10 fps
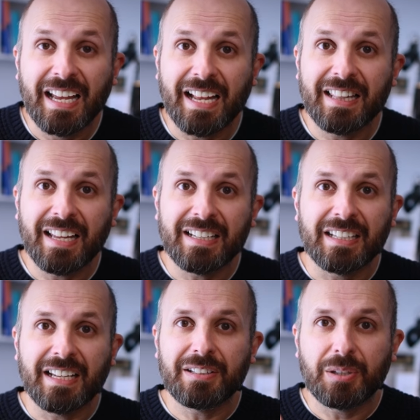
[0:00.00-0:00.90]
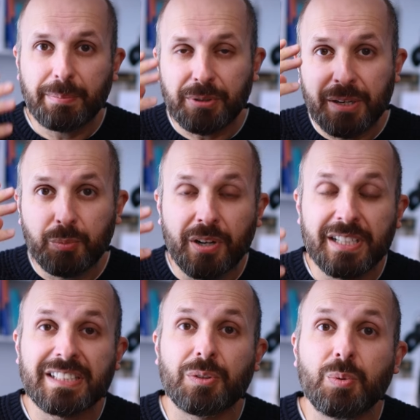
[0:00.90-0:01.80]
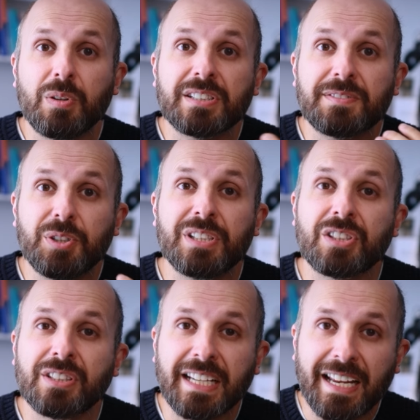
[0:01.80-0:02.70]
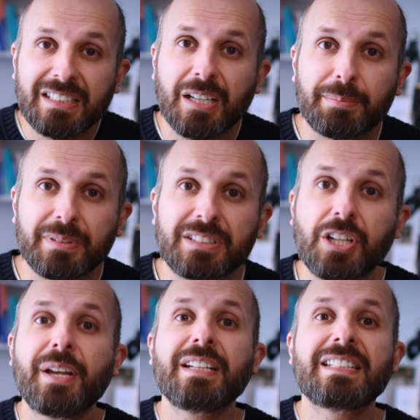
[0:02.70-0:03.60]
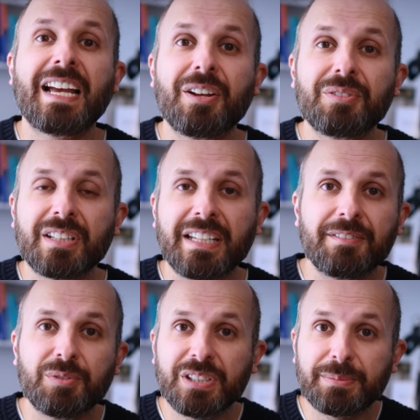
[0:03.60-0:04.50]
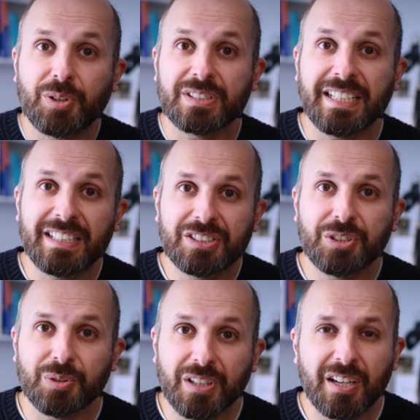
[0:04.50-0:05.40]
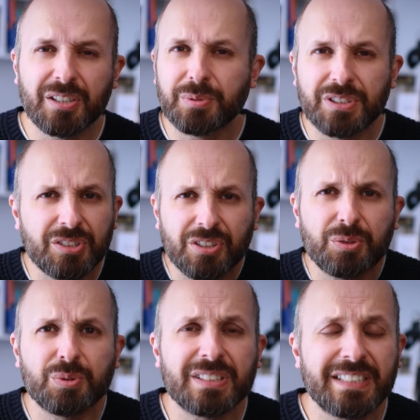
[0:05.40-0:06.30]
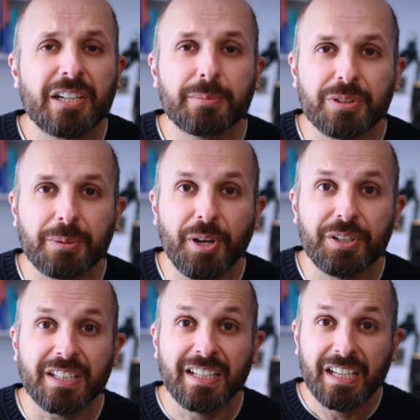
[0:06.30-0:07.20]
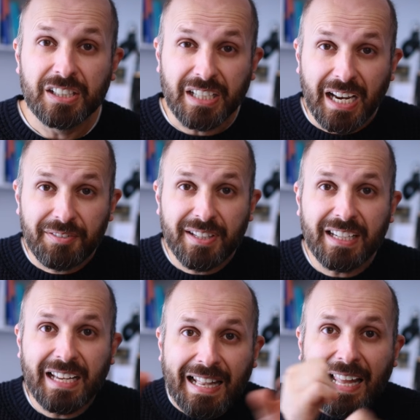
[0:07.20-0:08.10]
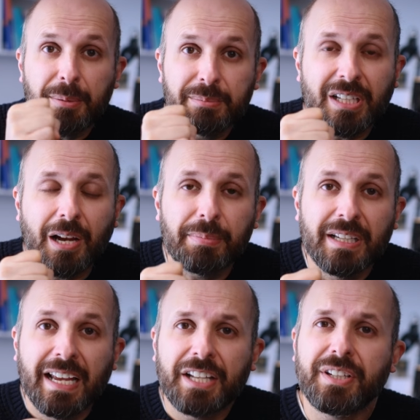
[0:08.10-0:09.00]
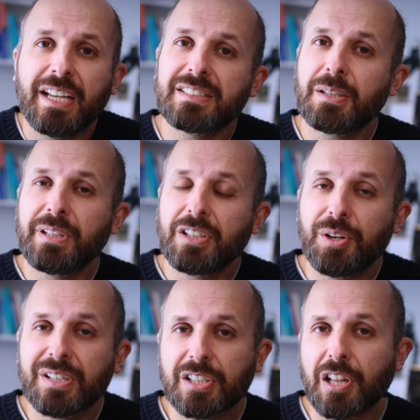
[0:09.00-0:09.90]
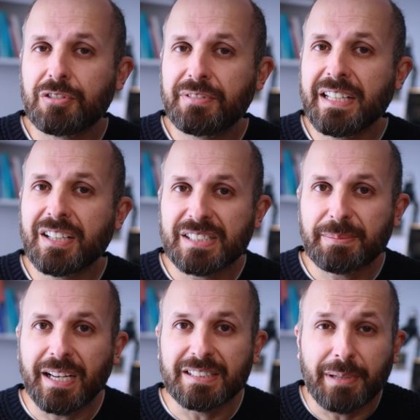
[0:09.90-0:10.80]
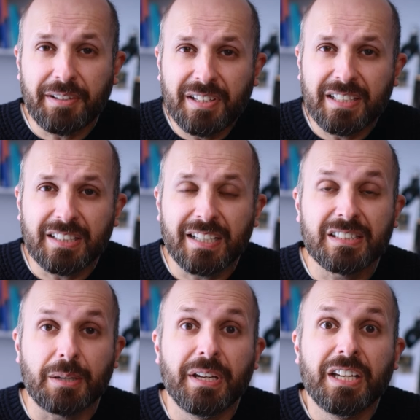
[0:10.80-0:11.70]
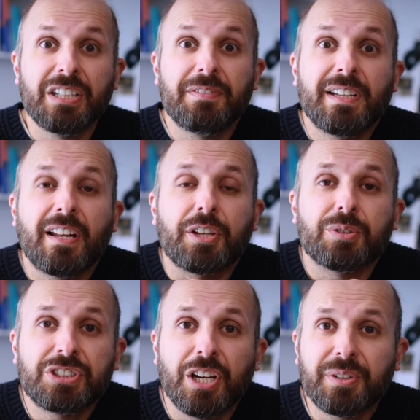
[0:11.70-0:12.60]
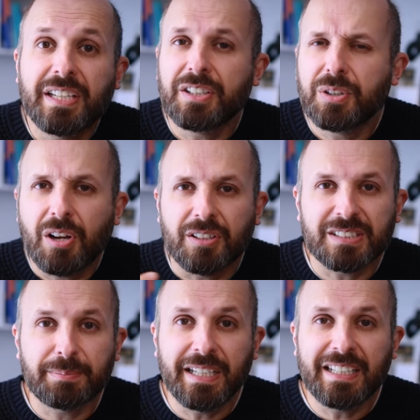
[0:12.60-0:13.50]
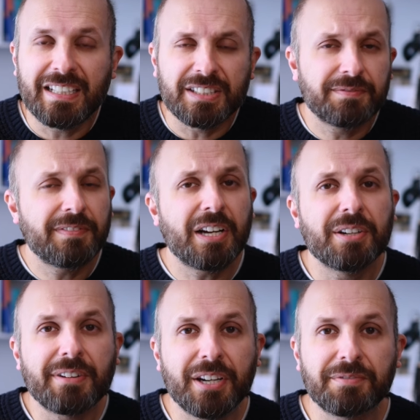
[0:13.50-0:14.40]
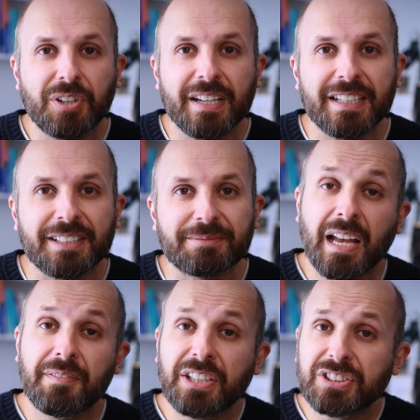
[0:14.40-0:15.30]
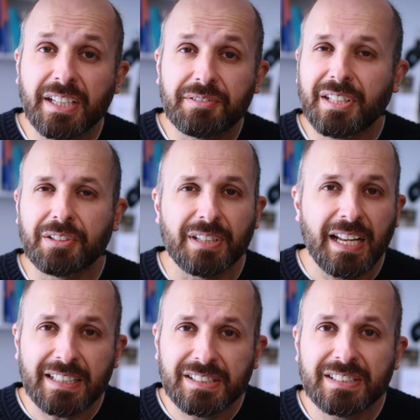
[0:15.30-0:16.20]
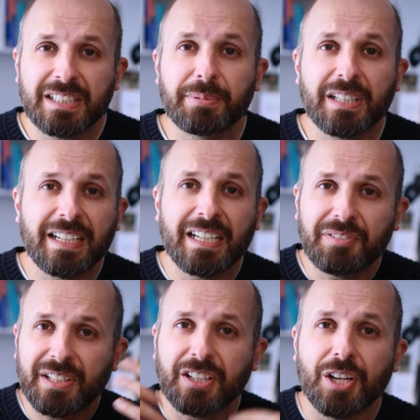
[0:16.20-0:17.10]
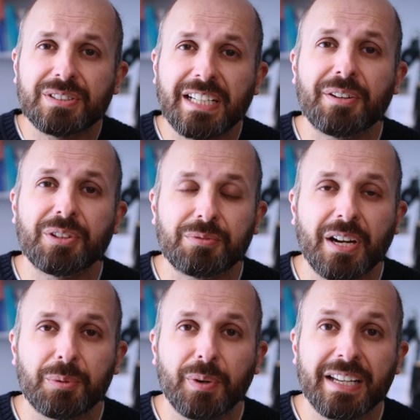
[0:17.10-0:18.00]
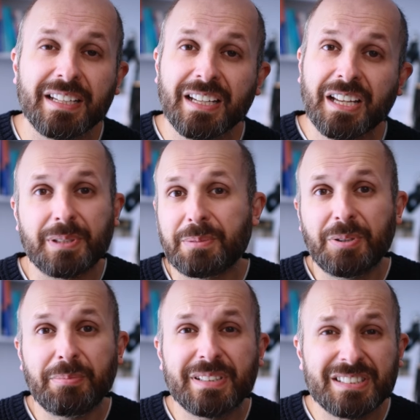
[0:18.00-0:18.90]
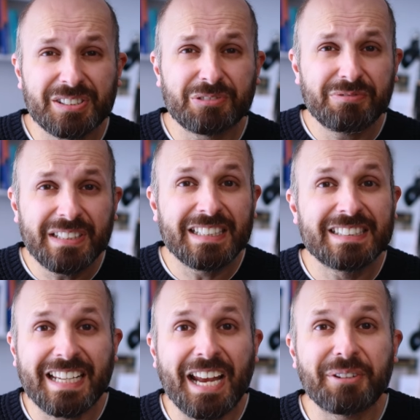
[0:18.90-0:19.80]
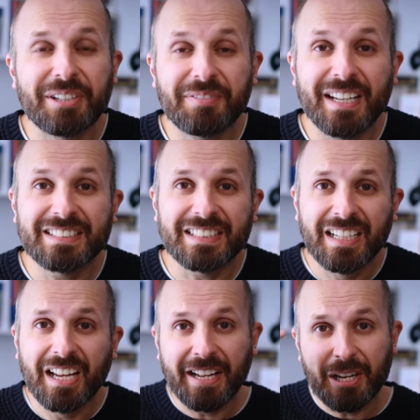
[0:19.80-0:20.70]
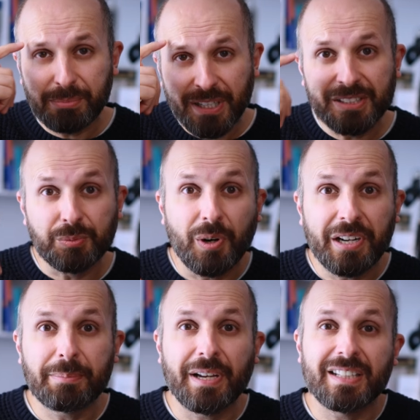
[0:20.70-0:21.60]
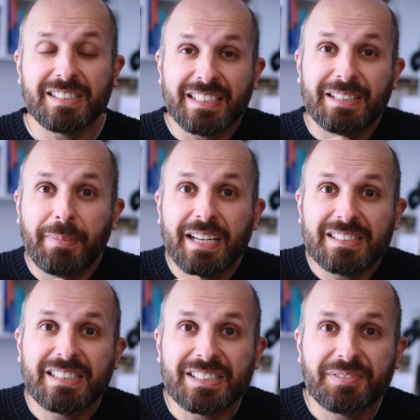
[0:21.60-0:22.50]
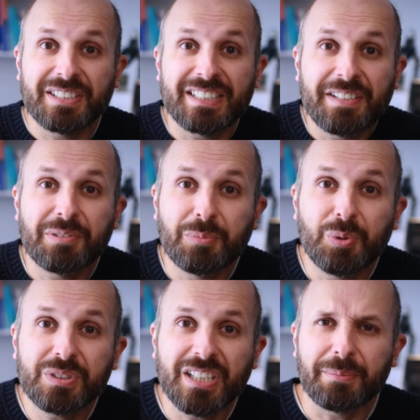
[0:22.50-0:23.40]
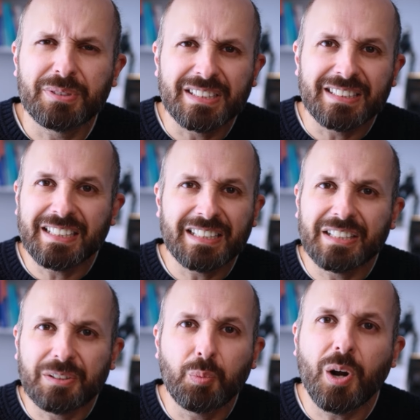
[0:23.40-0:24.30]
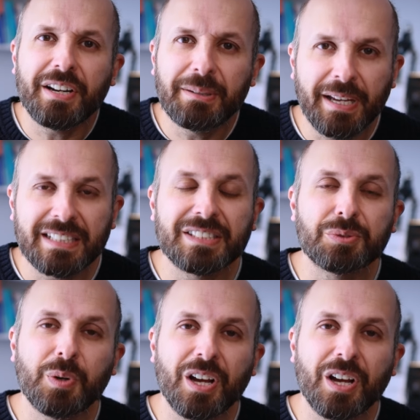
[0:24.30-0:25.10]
And then the brain worries that all this food is going to end up going down the voice box into your lungs, which is going to cause a terrible pneumonia. So everything clams up and you get something known as a laryngospasm. Everything tightens up. You feel like you're choking, you can't speak, and it's very, very frightening. Eventually, everything relaxes typically and everything goes down the right way. But the problem is it's a really scary event and our brains worry about this and it makes this sphincter even more tight because the worry makes this